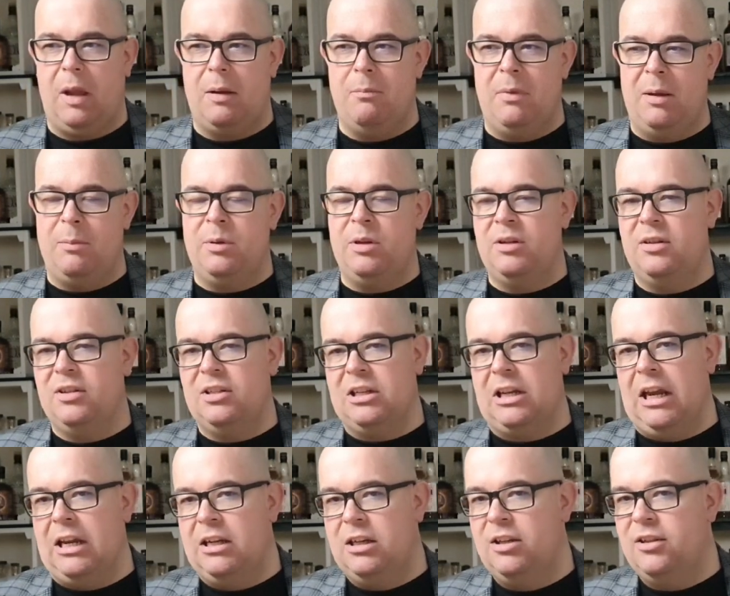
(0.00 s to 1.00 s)
maybe
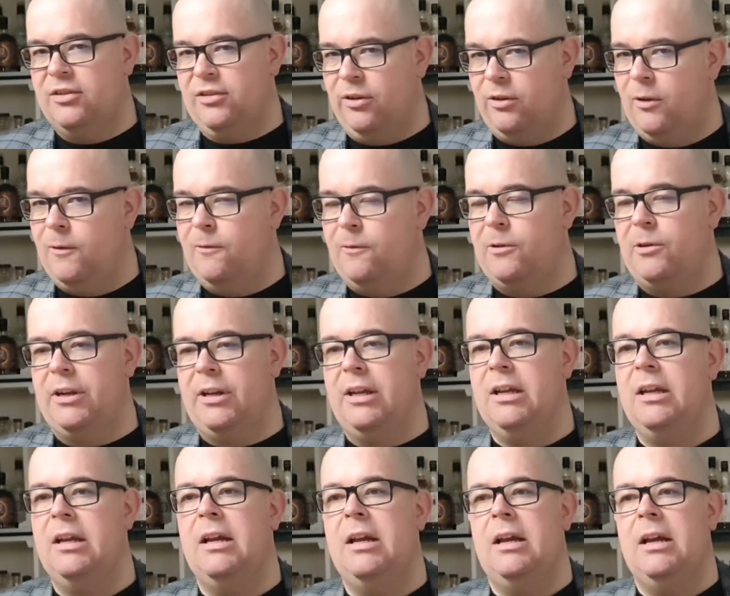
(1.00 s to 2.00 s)
slightly
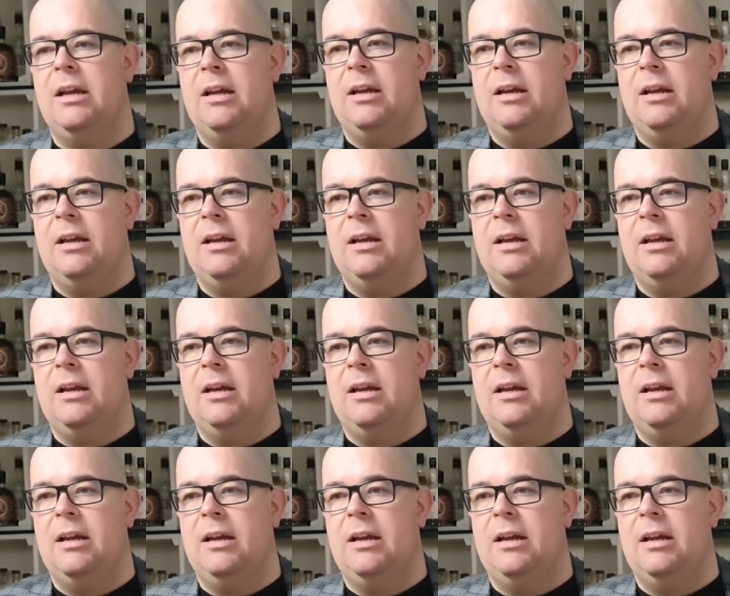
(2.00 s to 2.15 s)
sulfury,